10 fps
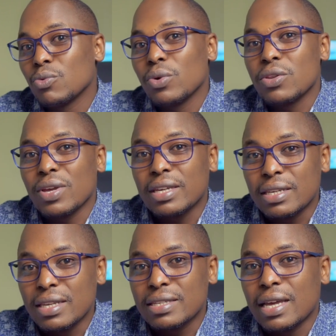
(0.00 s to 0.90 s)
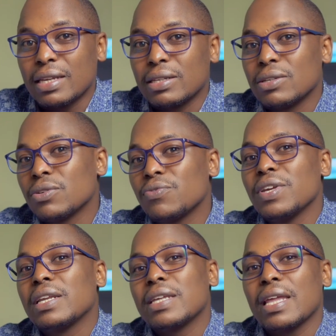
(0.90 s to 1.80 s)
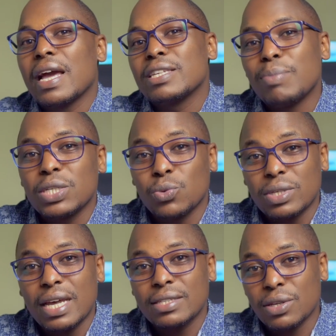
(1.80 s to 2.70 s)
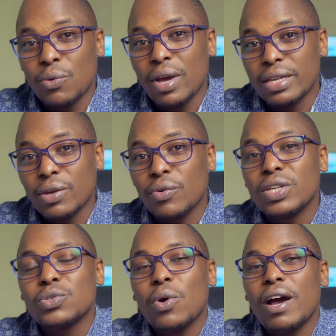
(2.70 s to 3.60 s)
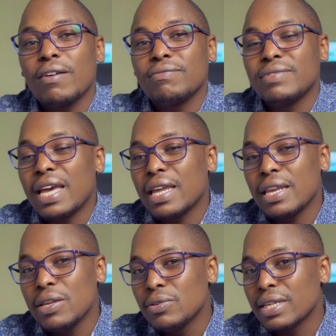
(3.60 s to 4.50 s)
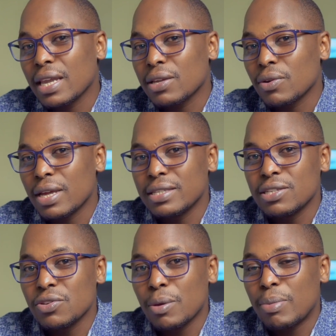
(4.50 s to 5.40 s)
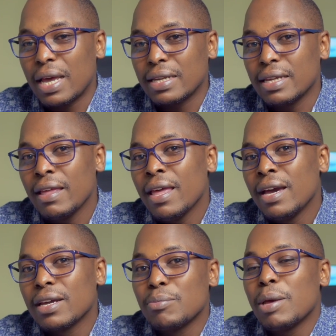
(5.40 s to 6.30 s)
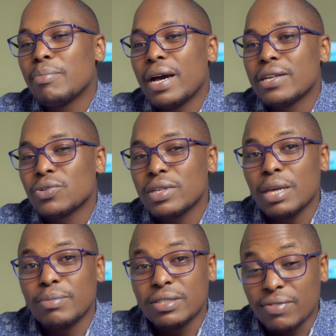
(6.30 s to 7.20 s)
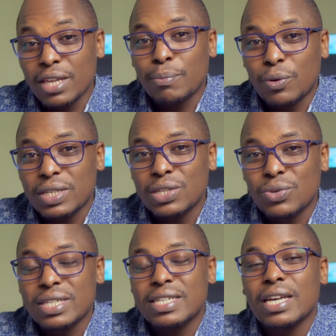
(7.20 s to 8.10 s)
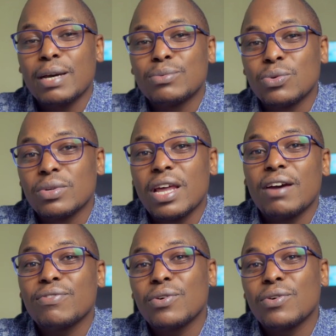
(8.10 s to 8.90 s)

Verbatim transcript: when your kidneys are not filtering as much water as required, you're going to have dilute electrolytes in your blood. Remember, sodium is very important when it comes to nerve